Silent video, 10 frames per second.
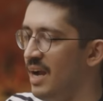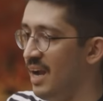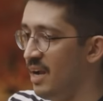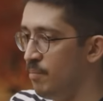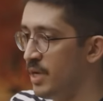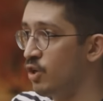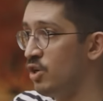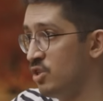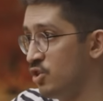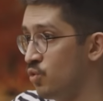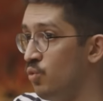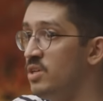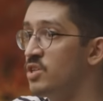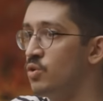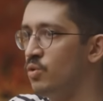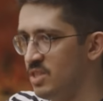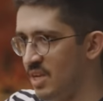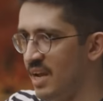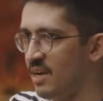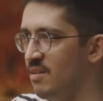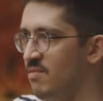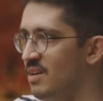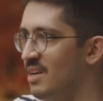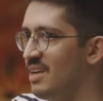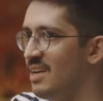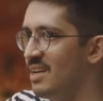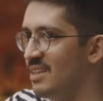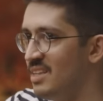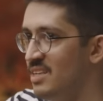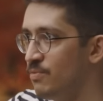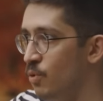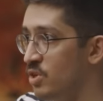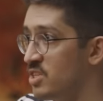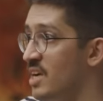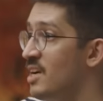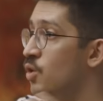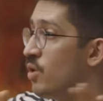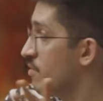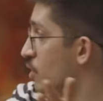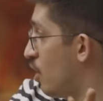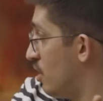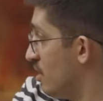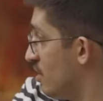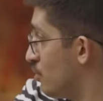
And because the school is so selective, these folks tend to have gone